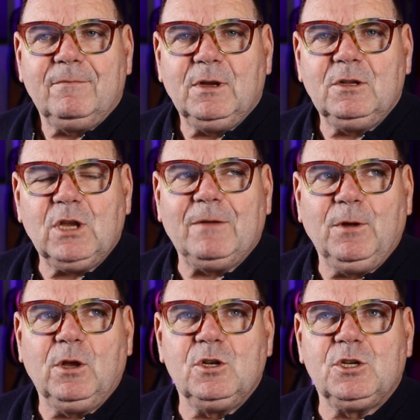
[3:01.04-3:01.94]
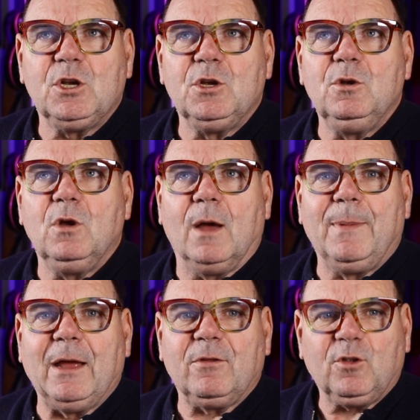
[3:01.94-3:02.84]
if you can do
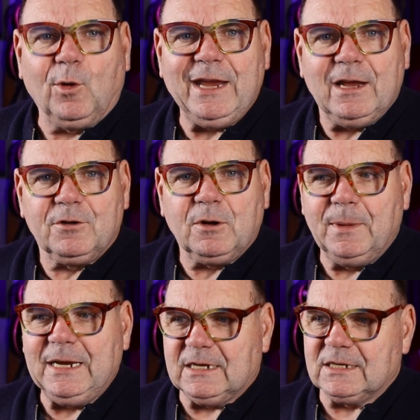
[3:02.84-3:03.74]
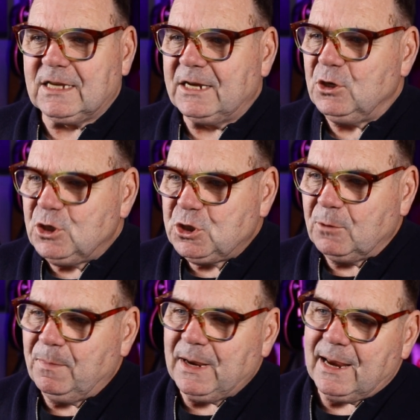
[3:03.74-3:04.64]
about 300 metres, then you
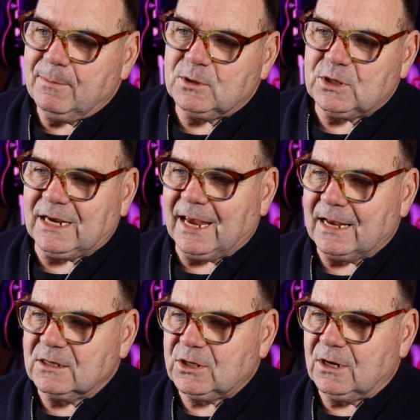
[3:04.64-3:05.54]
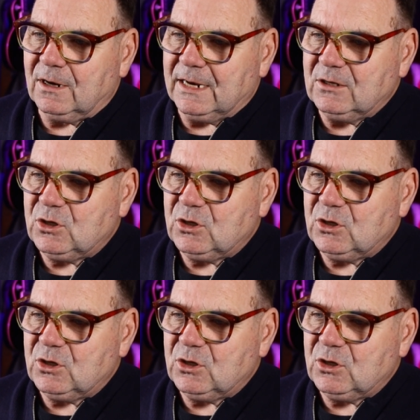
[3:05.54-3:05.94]
should be able to get, certainly,